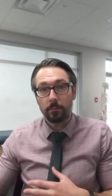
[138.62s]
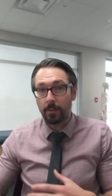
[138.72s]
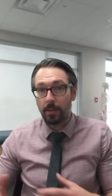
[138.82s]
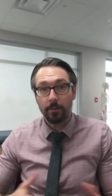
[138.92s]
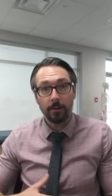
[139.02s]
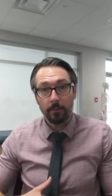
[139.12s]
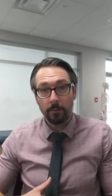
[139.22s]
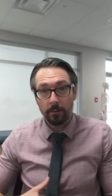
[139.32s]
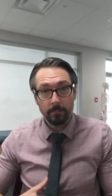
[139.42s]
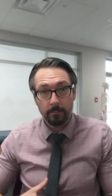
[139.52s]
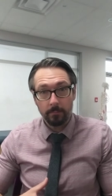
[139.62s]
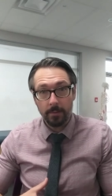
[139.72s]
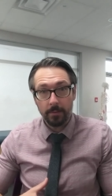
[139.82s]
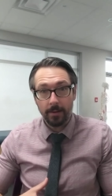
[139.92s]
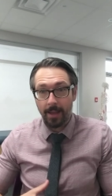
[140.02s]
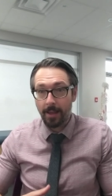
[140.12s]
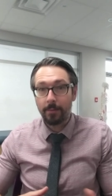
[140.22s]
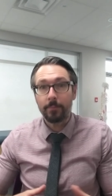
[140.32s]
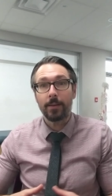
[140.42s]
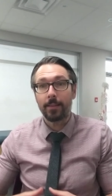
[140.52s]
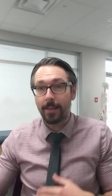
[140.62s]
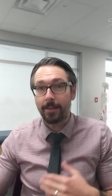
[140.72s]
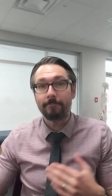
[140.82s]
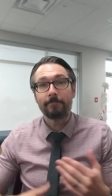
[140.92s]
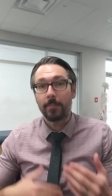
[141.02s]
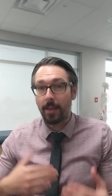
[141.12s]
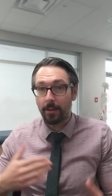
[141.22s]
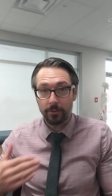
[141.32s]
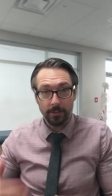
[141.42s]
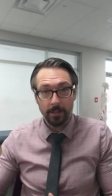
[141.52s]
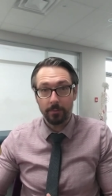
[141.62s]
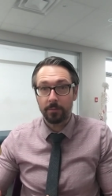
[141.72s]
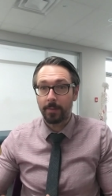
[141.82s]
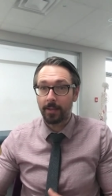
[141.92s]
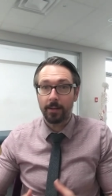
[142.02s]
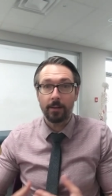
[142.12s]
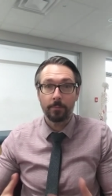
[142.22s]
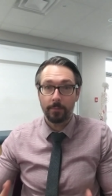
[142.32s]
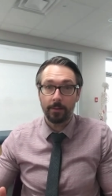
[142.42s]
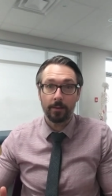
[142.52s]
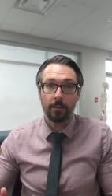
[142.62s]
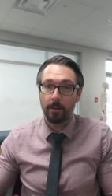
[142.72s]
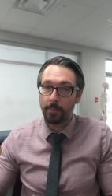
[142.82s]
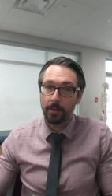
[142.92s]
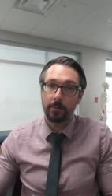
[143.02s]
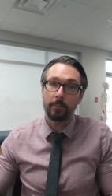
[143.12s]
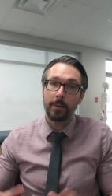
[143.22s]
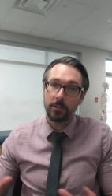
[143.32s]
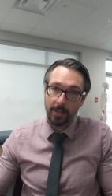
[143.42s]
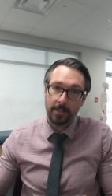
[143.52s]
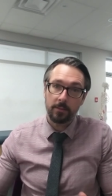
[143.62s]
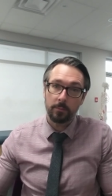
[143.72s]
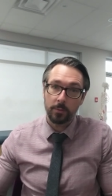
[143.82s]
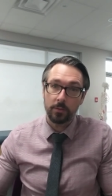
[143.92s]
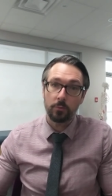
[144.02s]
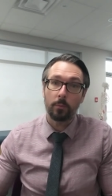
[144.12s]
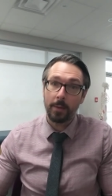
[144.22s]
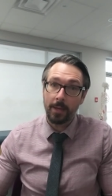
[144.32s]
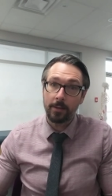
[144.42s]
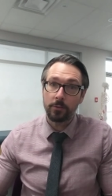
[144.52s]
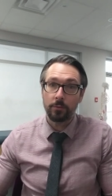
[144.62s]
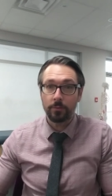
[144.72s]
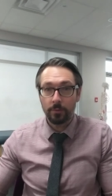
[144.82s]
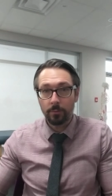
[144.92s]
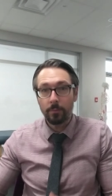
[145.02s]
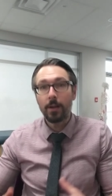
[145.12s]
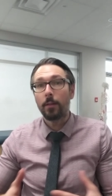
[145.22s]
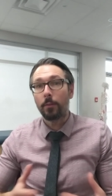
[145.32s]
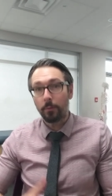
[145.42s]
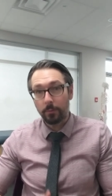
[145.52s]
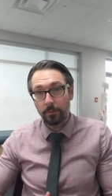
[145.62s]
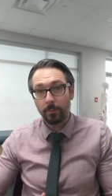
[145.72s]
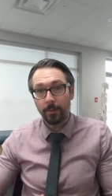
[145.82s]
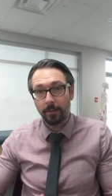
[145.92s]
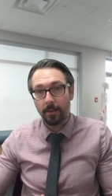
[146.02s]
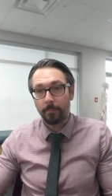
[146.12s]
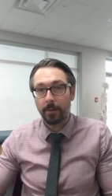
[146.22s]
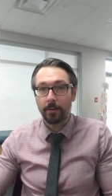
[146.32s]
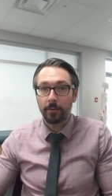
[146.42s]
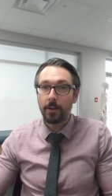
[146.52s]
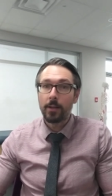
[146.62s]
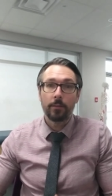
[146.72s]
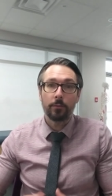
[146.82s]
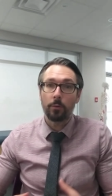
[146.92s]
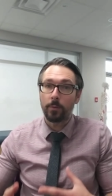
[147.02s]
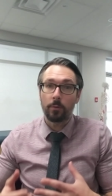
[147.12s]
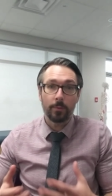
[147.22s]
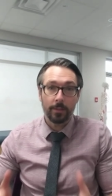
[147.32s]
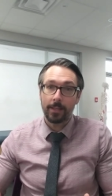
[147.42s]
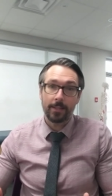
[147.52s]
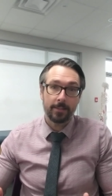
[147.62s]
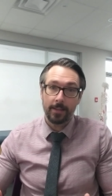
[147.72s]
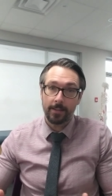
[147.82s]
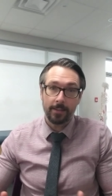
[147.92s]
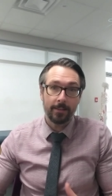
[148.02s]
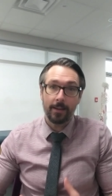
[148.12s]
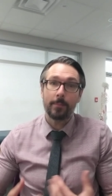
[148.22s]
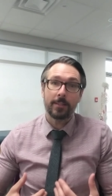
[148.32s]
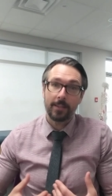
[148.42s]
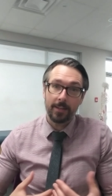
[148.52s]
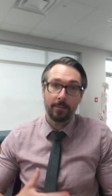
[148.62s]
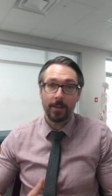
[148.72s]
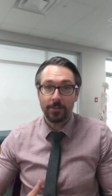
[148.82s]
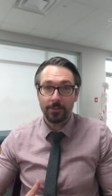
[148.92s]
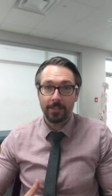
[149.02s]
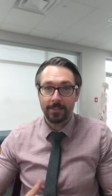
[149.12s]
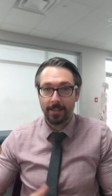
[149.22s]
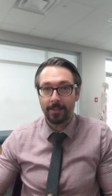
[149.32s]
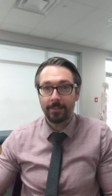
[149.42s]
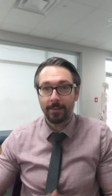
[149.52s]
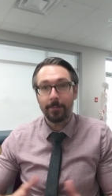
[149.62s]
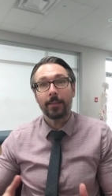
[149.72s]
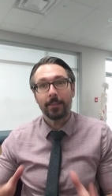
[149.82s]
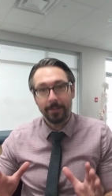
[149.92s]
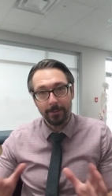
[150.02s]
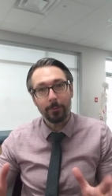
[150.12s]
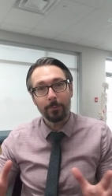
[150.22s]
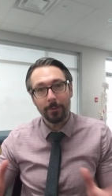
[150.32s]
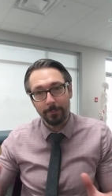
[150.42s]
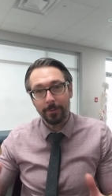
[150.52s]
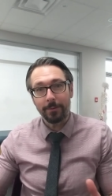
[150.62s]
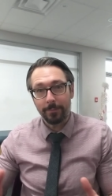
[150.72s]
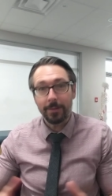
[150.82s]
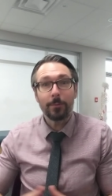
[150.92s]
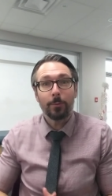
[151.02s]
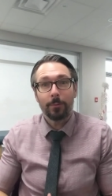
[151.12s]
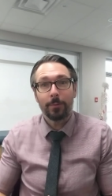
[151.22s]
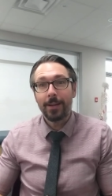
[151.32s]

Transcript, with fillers: gave it another month and a half, and then energy levels picking up, feeling a lot better. The patient had some residual pain issues too. Those are doing a lot better. So, you know, really excited. I'm excited. The patient's excited. It's like finally, you know, we're, we seem to have